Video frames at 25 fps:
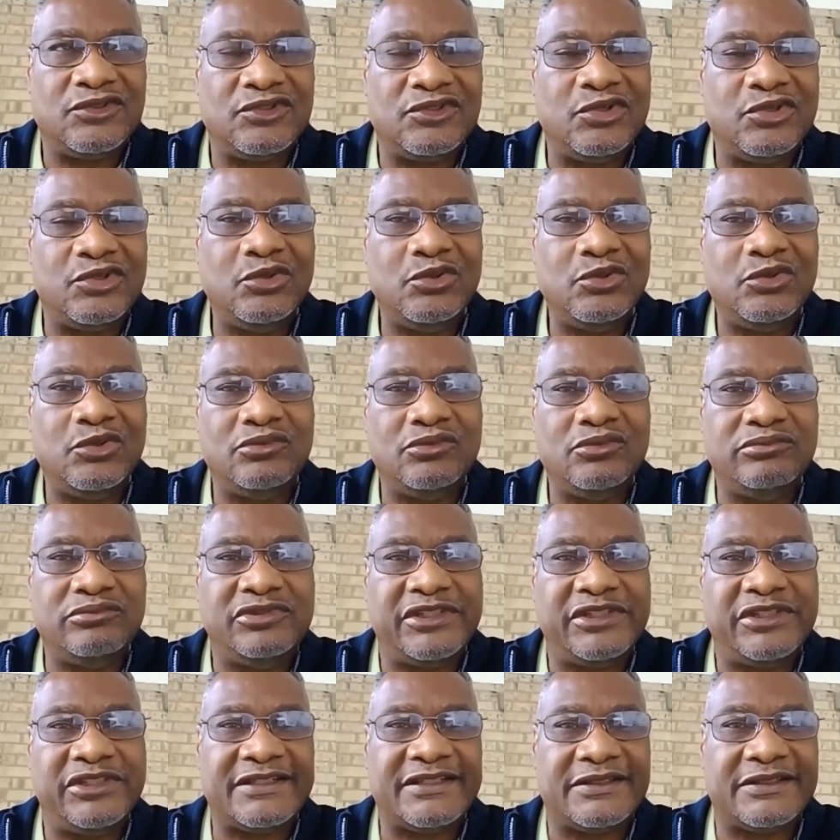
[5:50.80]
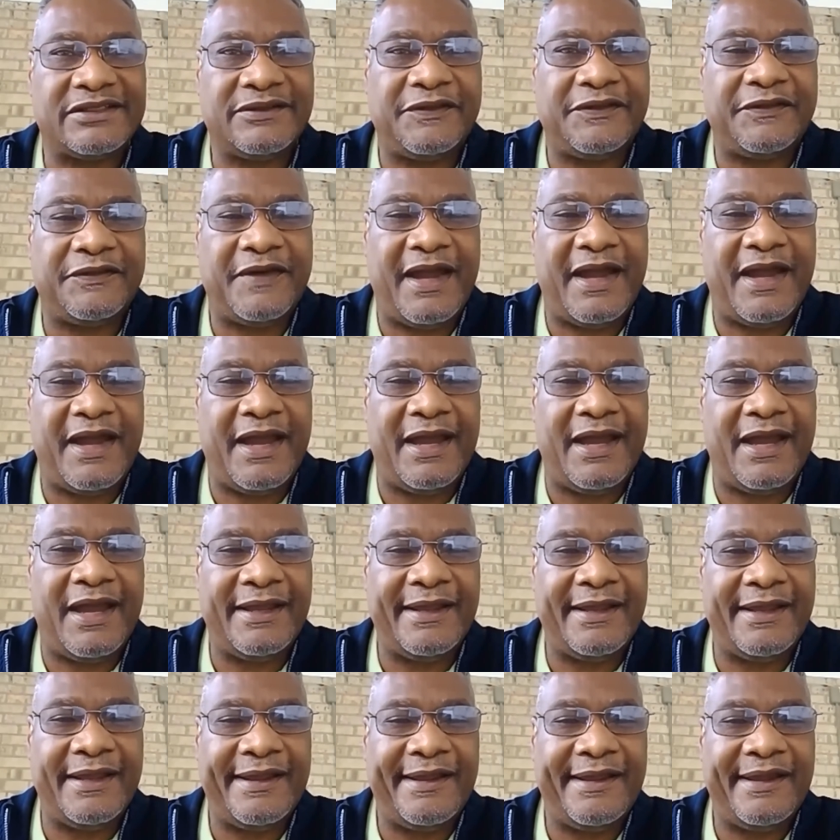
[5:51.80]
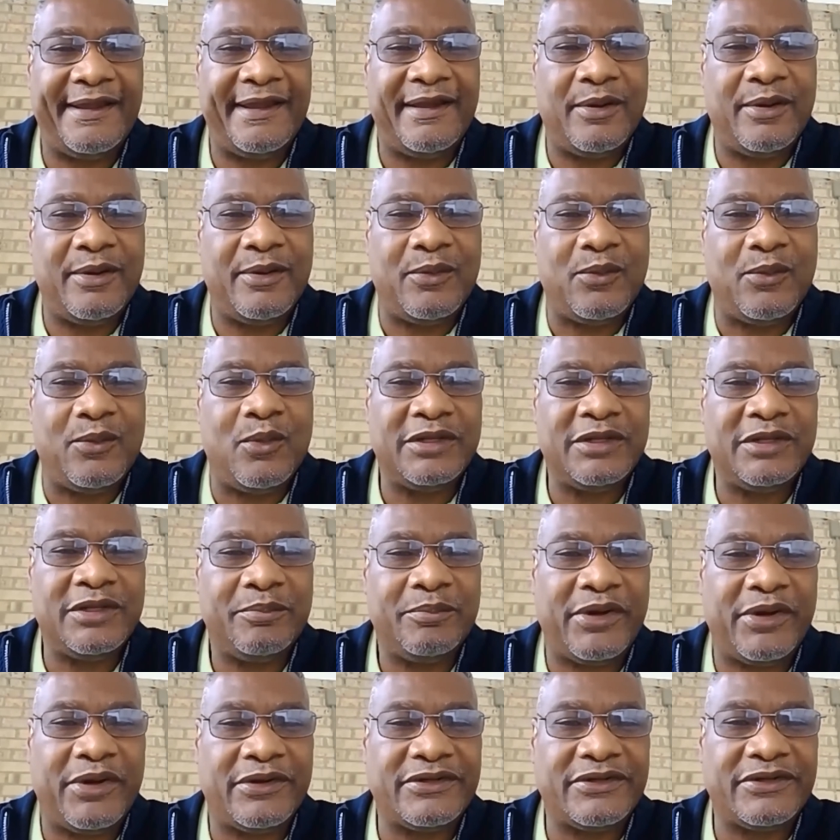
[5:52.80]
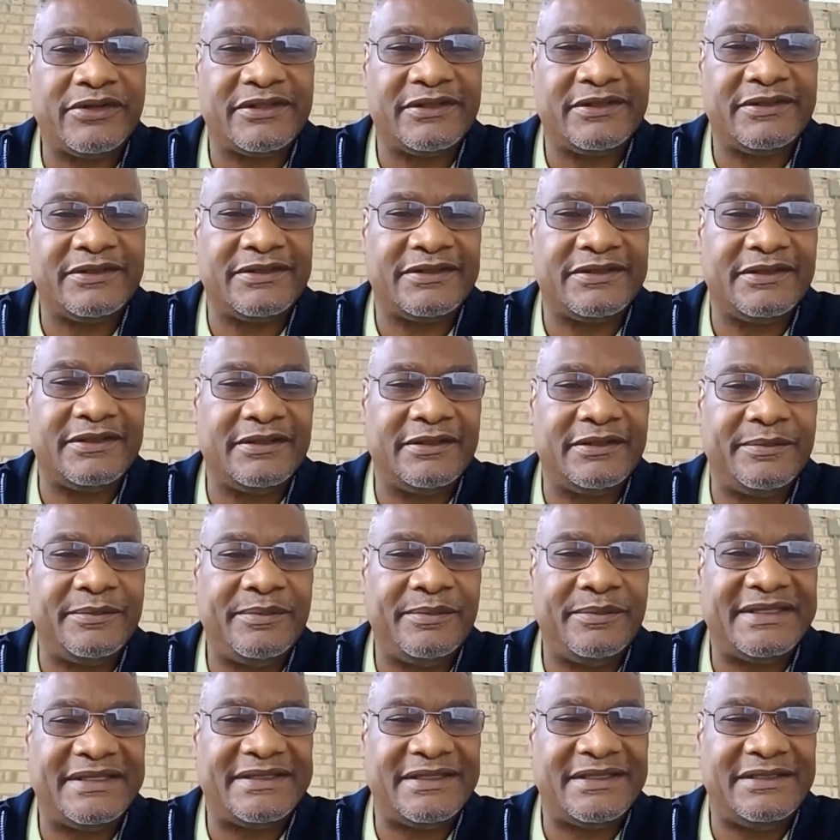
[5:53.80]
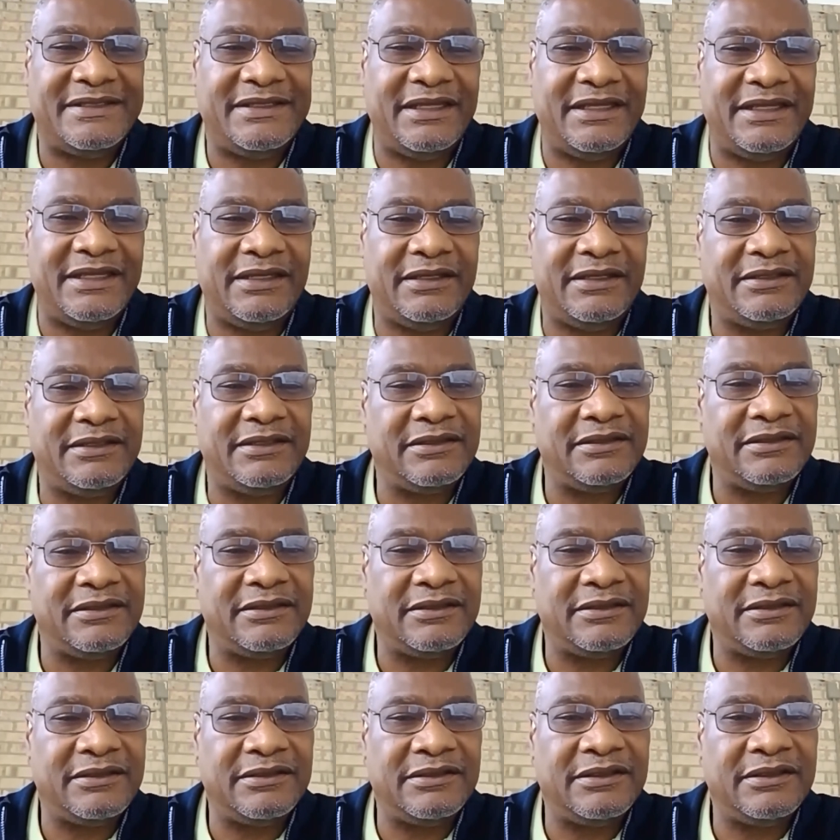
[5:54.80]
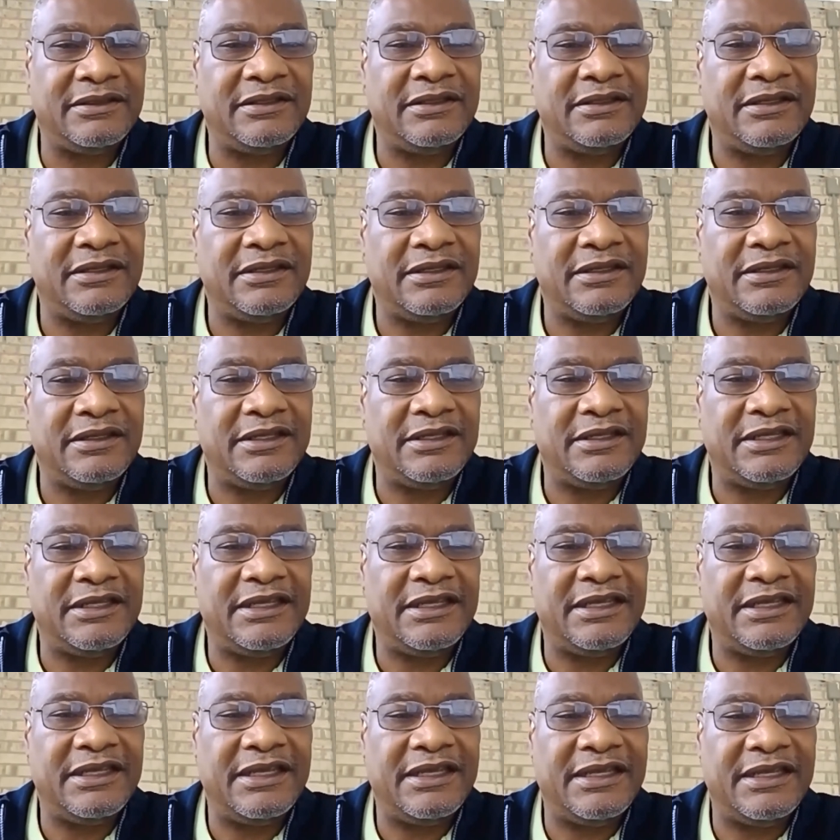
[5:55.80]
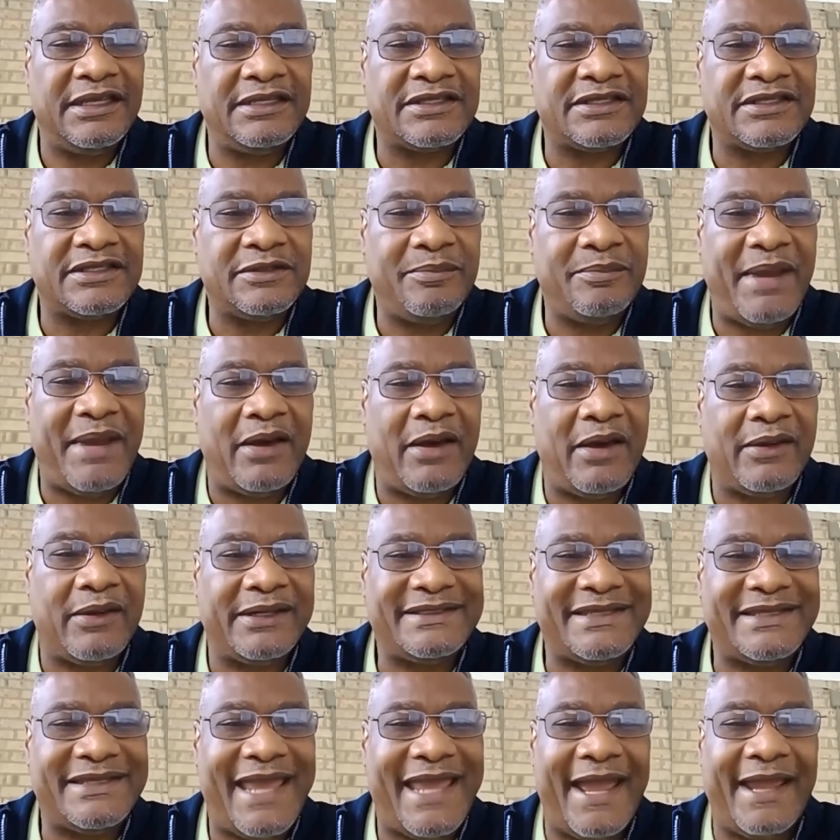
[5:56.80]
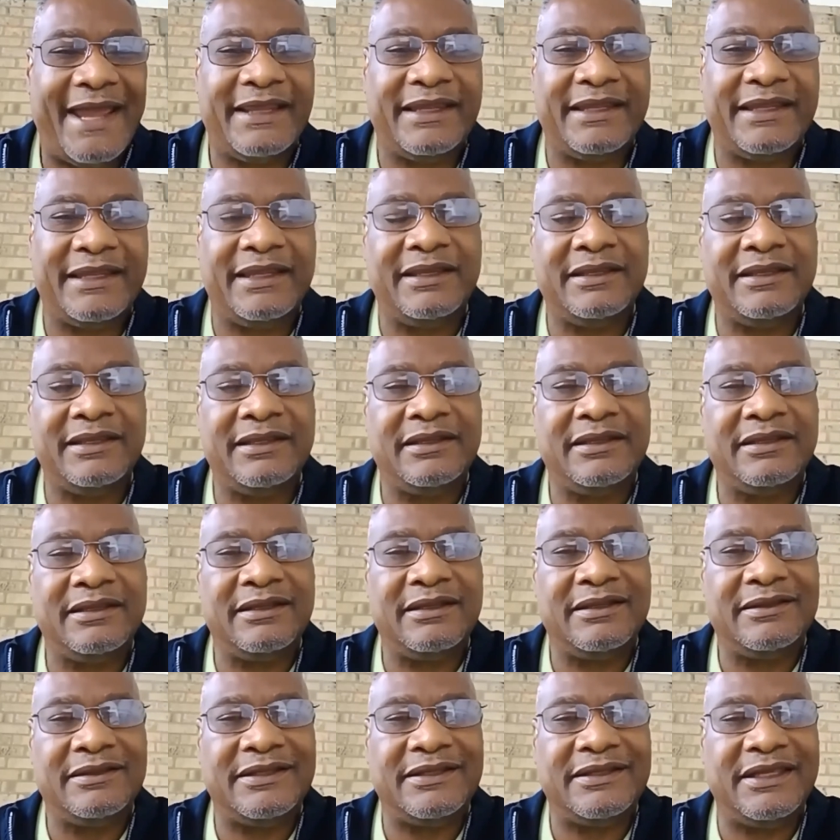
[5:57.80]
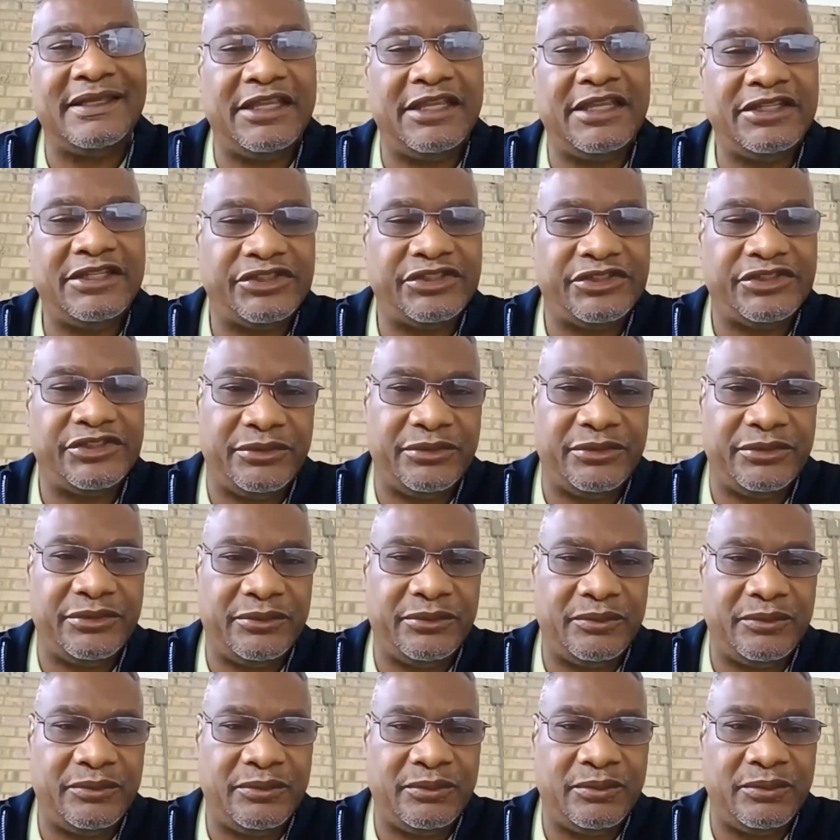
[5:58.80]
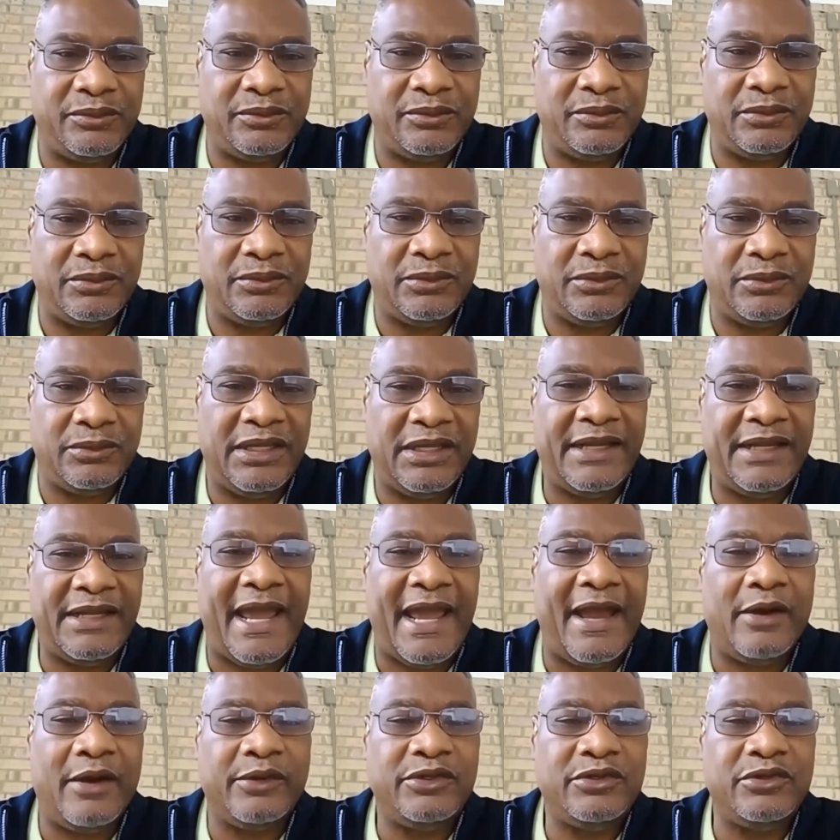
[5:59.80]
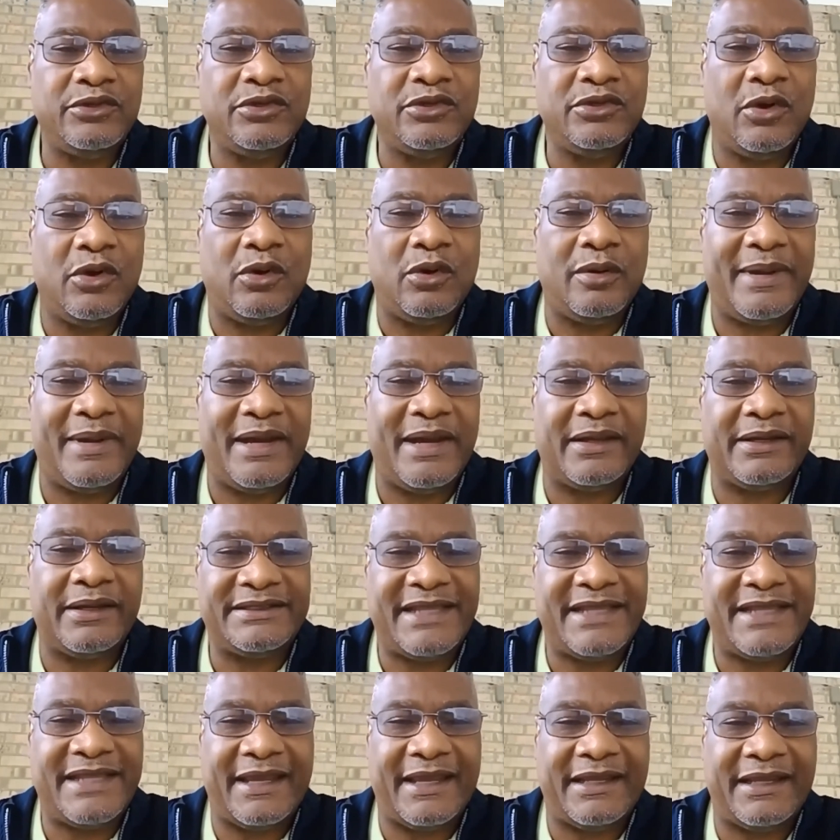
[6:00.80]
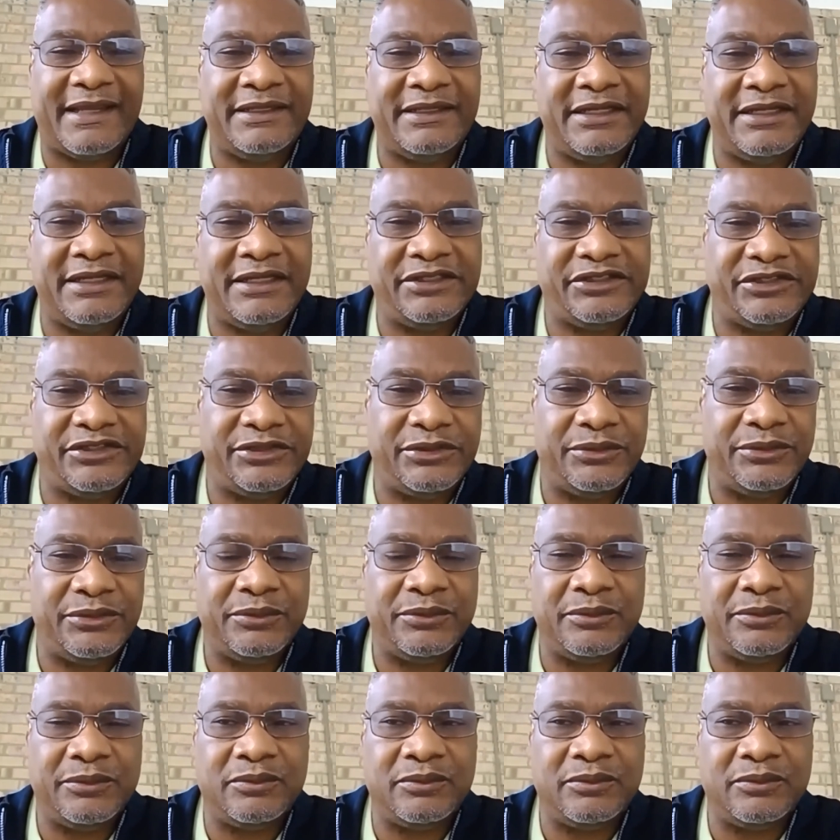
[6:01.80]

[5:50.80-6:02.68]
to justify one person's misdeed. It's about attacking the issue. And how do you go about attacking the issue?